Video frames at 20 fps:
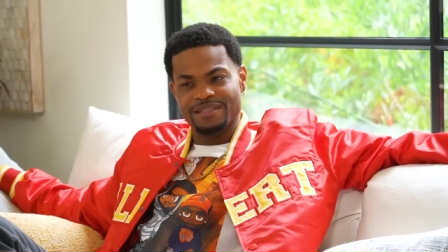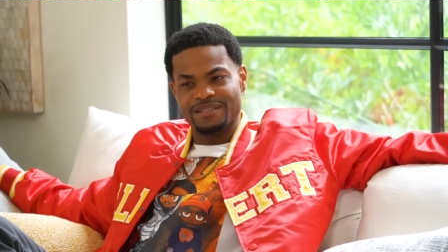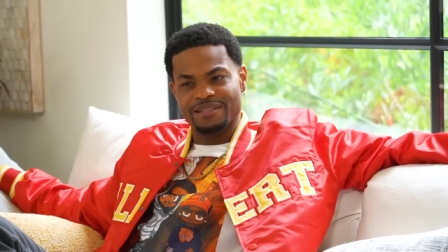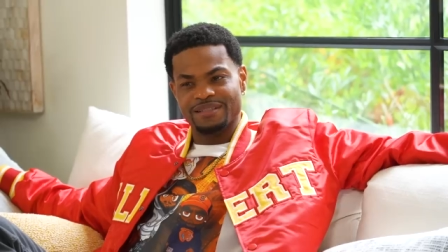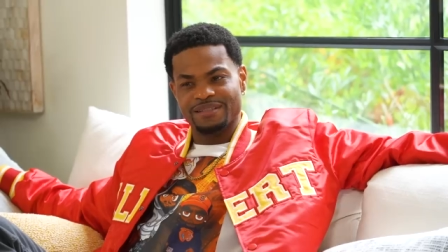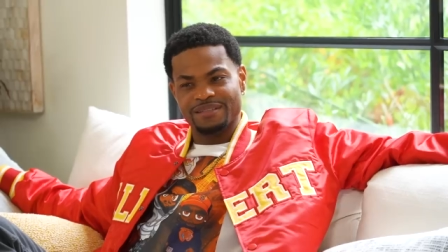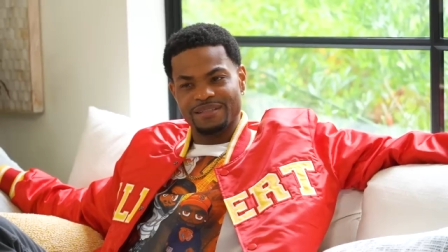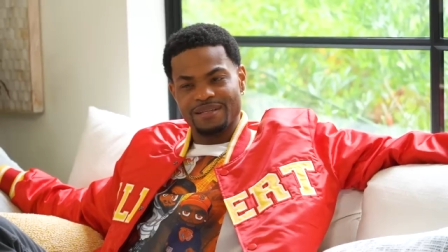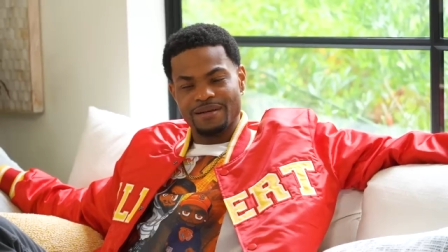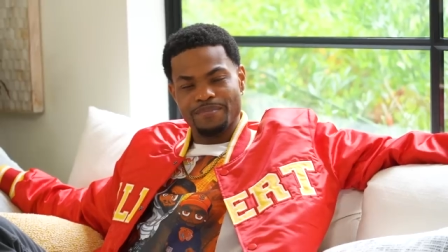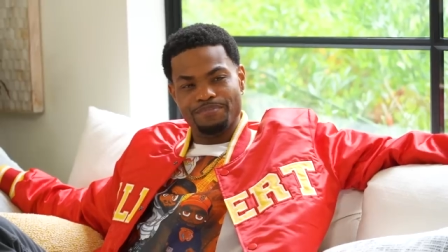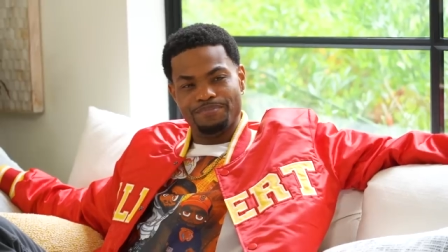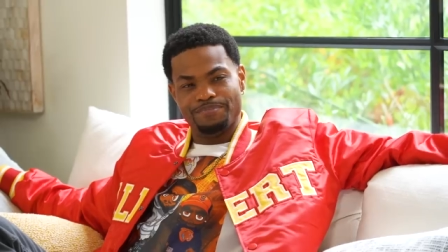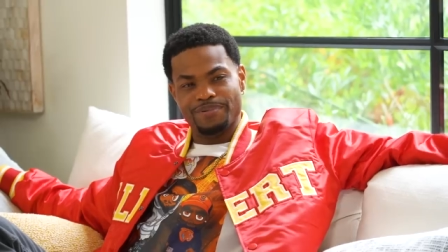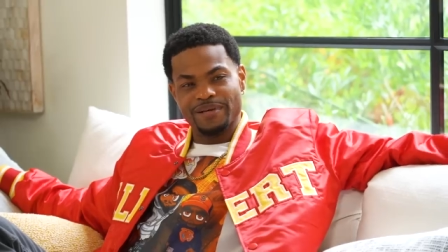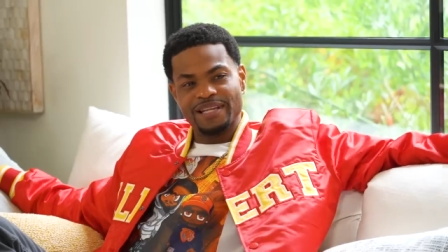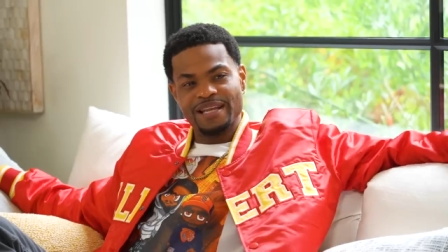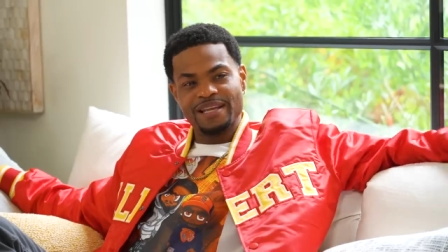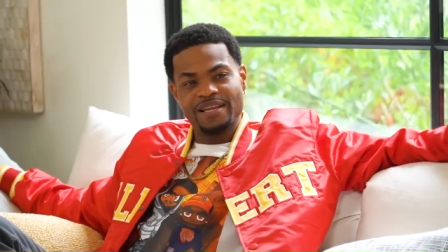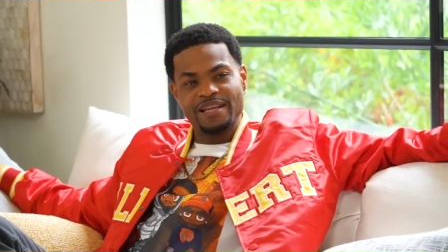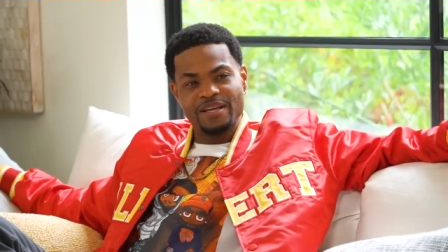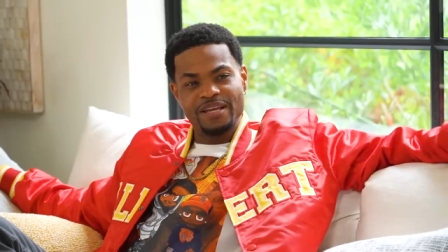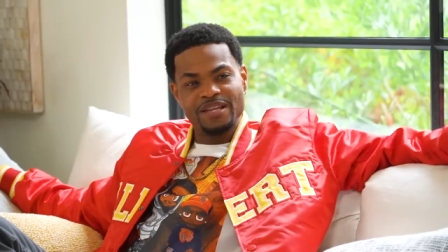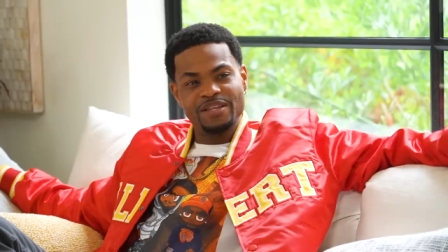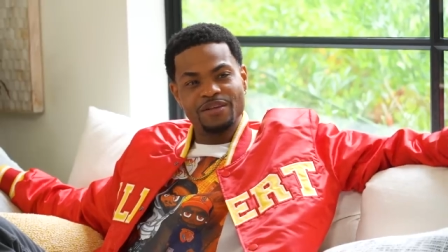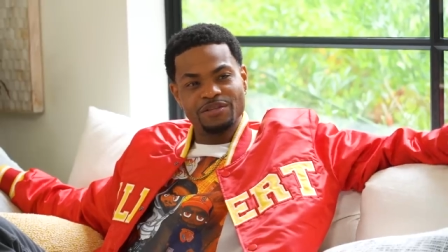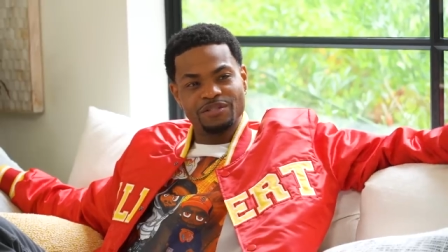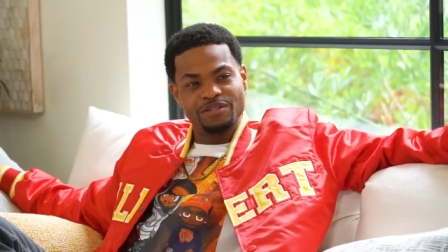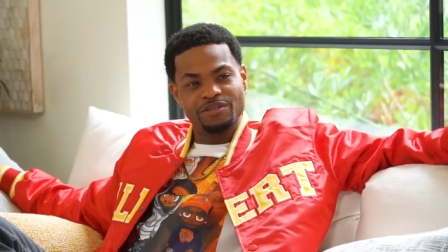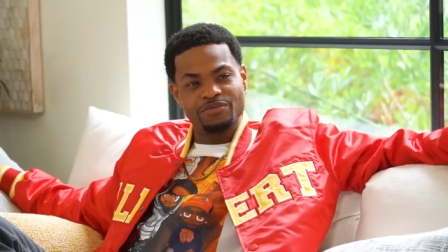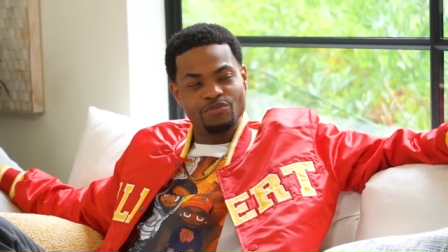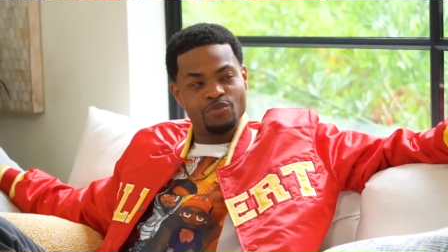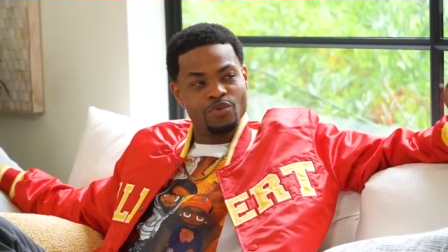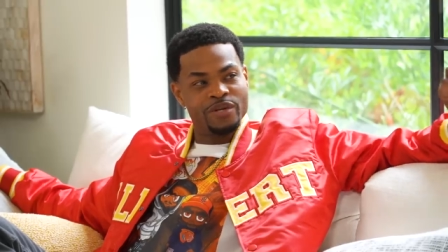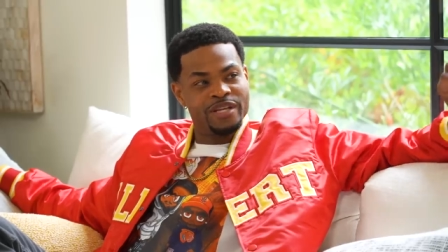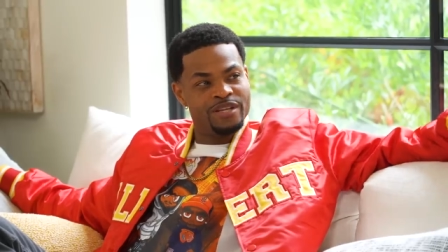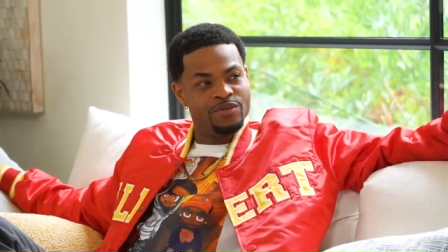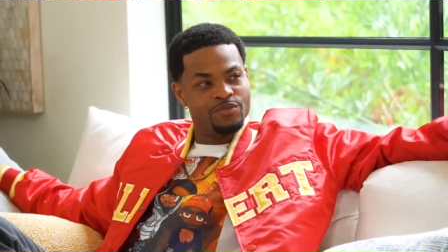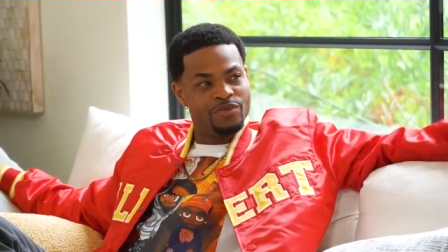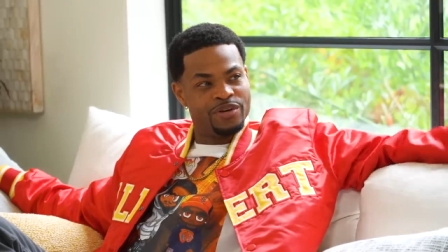Pandemic. But then in those
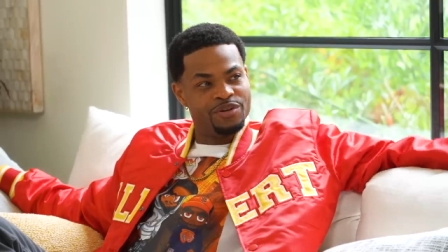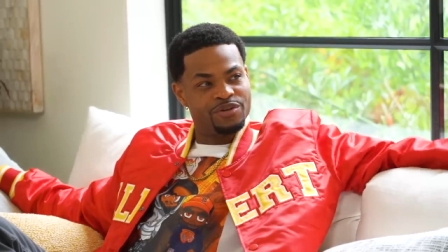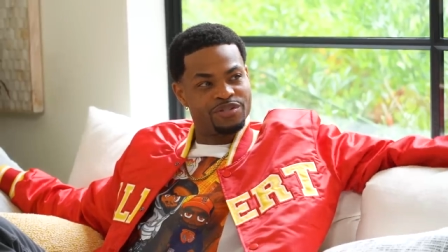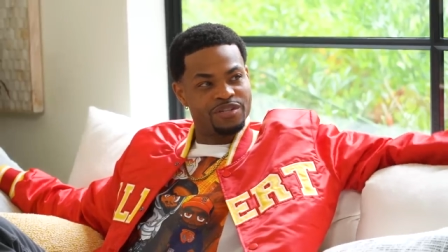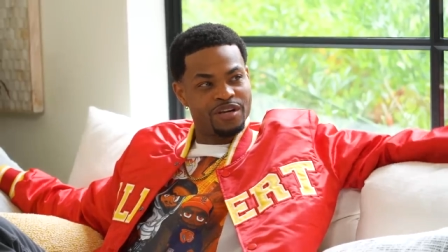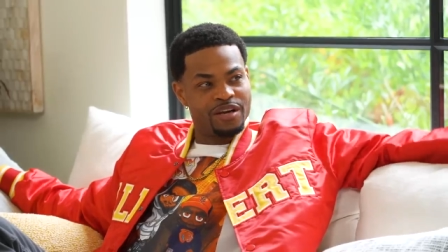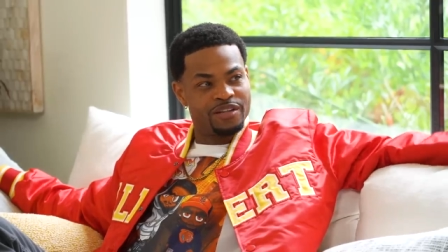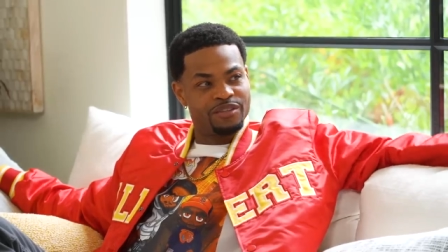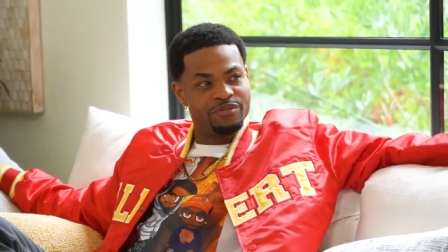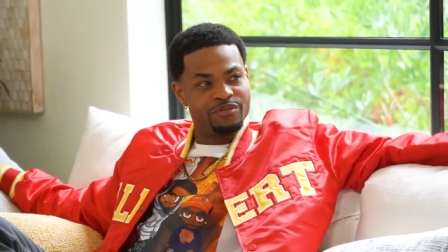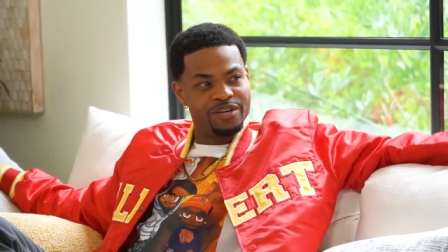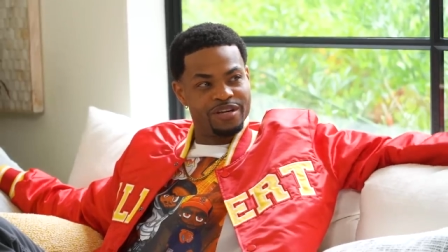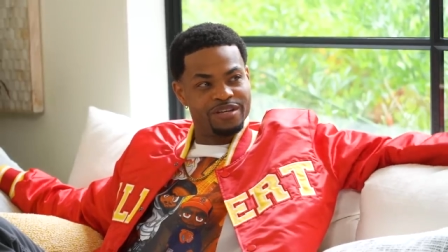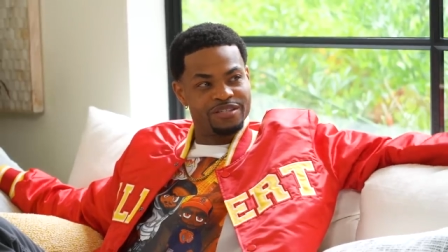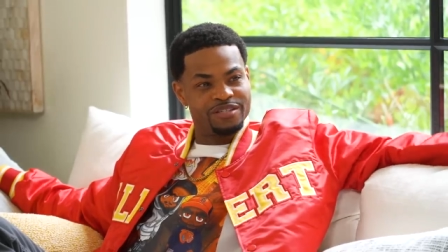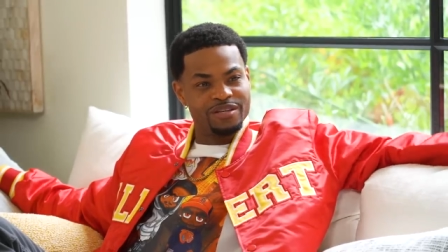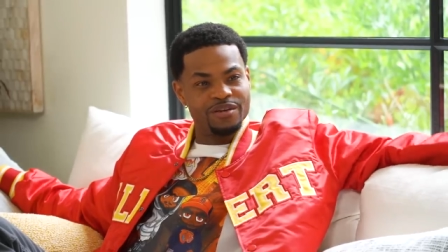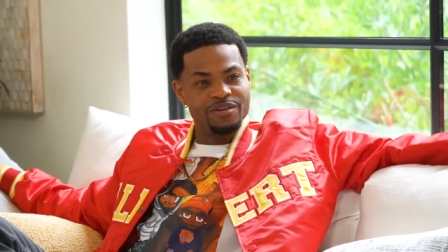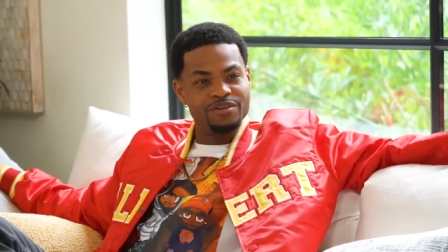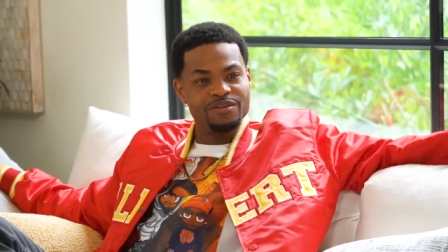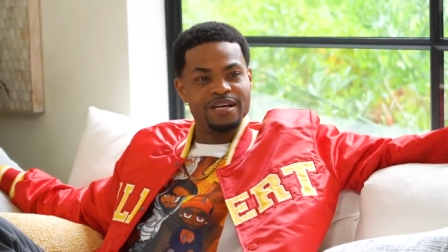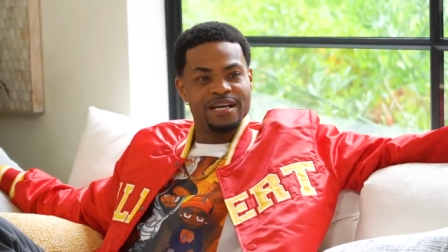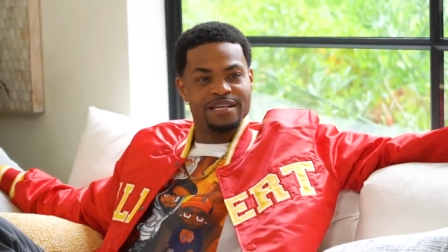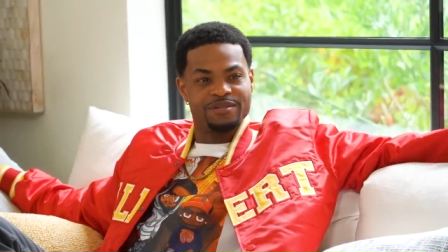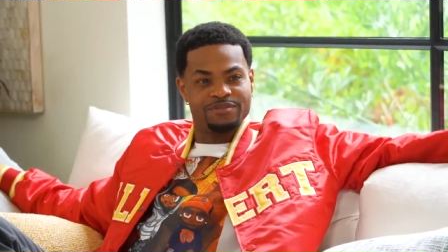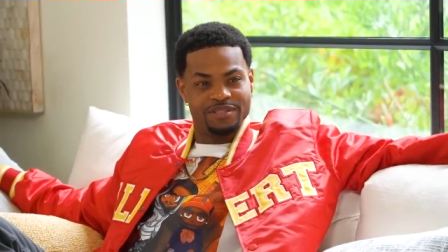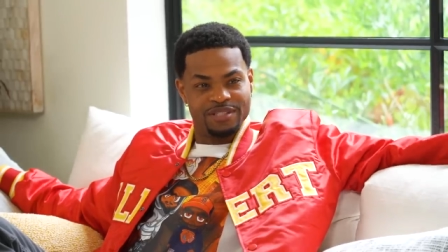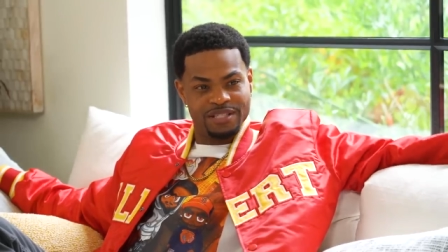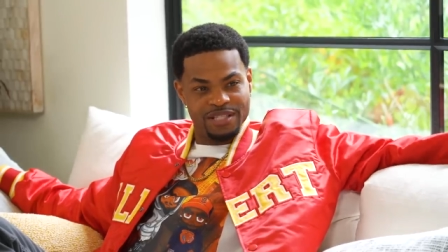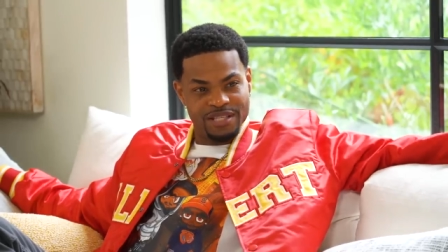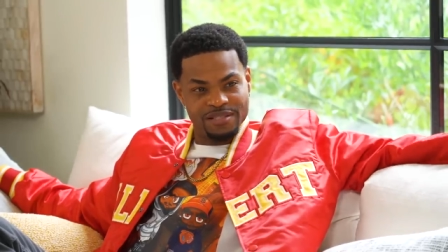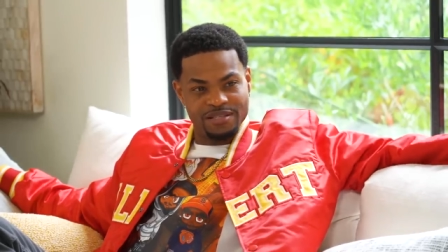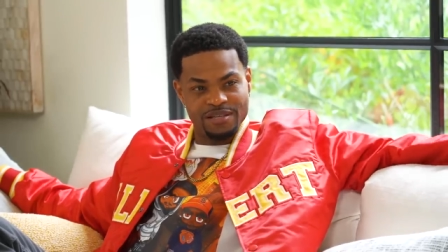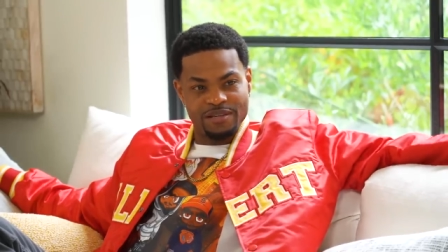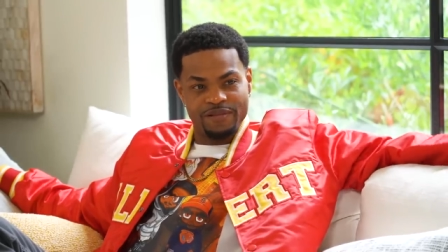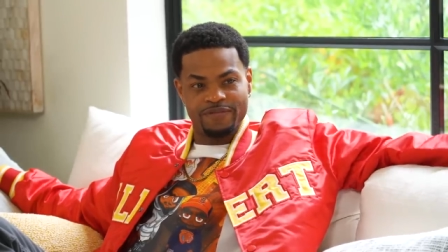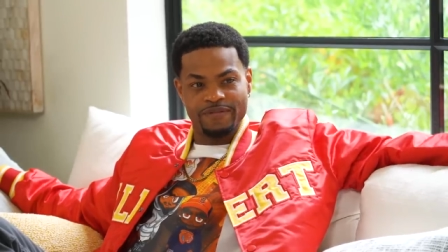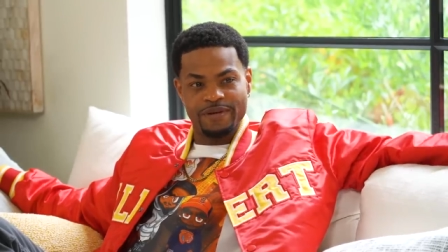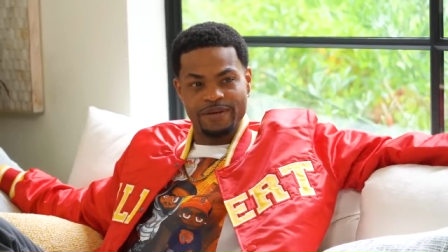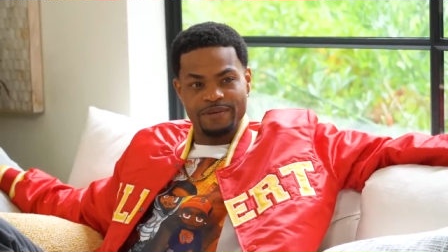when when you saw her three years ago, you guys would see each
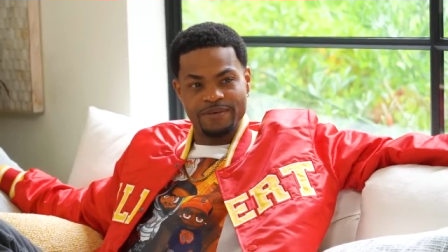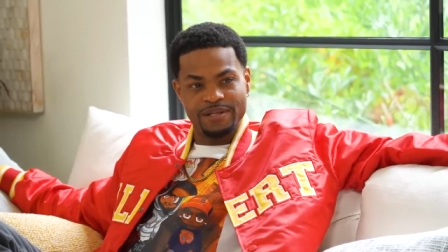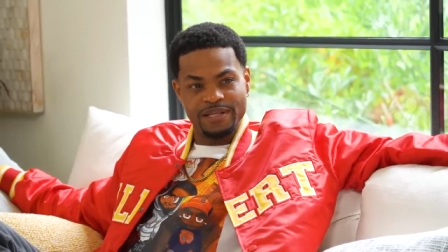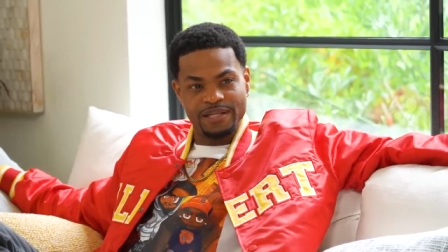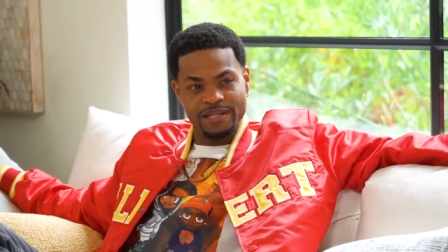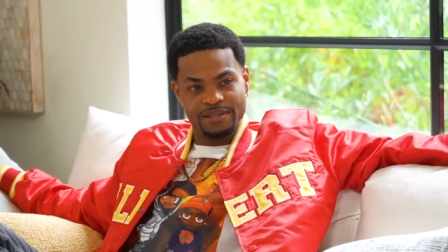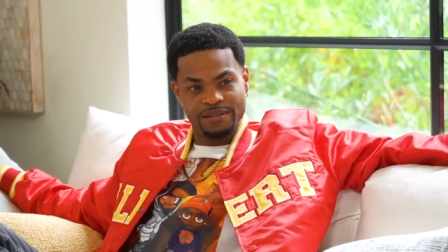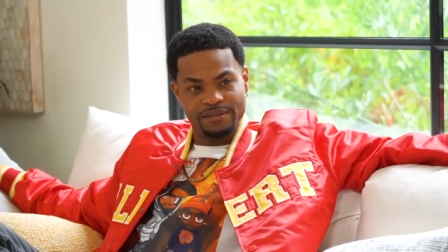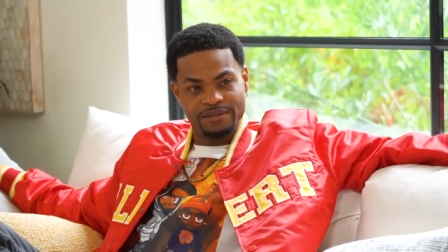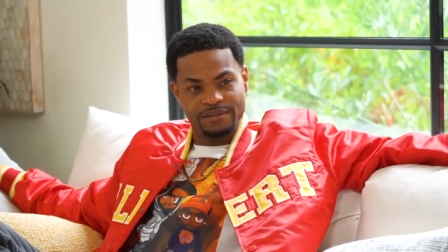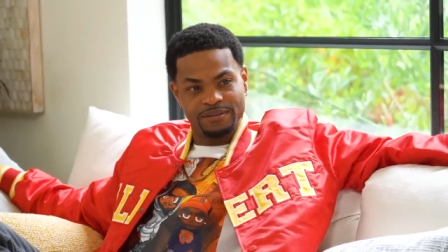other frequently.